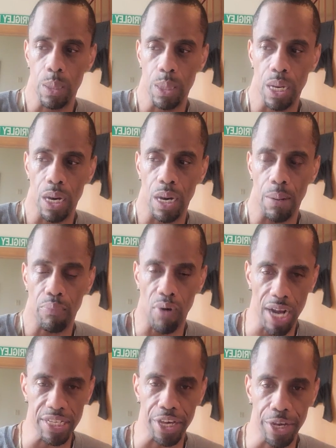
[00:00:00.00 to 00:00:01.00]
the
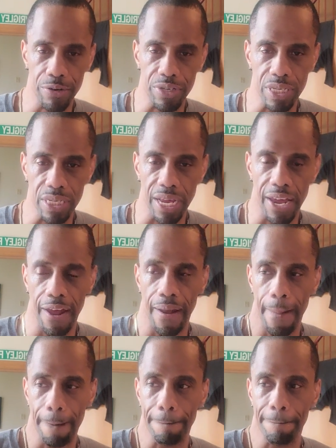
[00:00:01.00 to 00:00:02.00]
prosecution said,
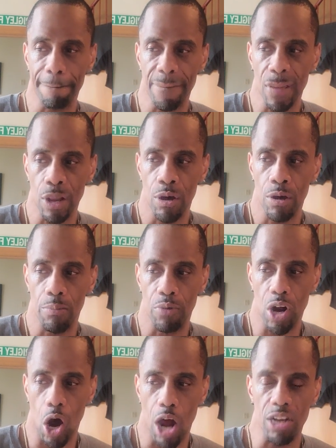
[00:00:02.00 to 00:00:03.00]

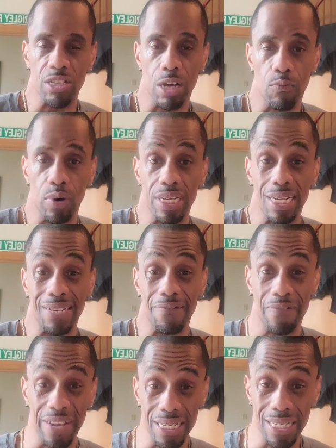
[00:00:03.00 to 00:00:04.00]
regardless of what the
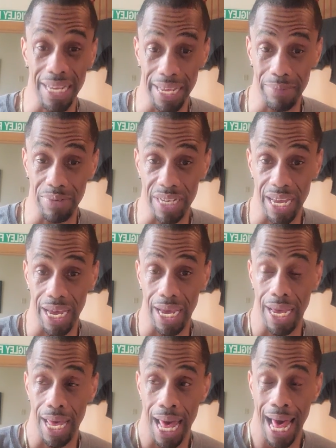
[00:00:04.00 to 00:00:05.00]
defense team
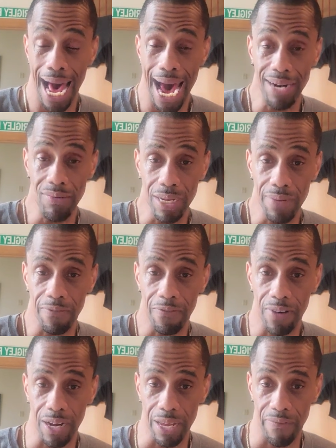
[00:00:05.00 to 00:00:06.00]
said. I don't give a
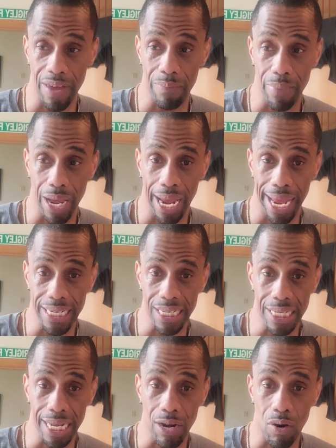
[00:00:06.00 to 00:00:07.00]
fuck if that man had
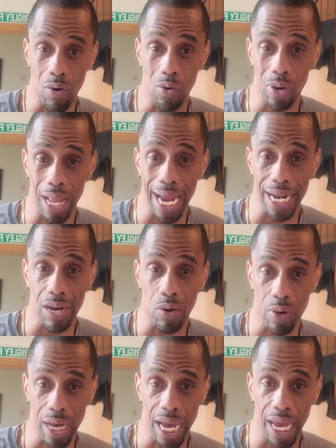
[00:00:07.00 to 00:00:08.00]
just did a whole line of
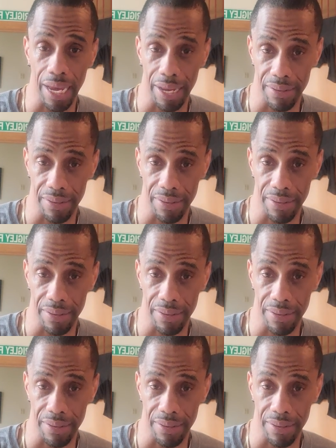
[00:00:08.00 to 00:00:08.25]
cocaine.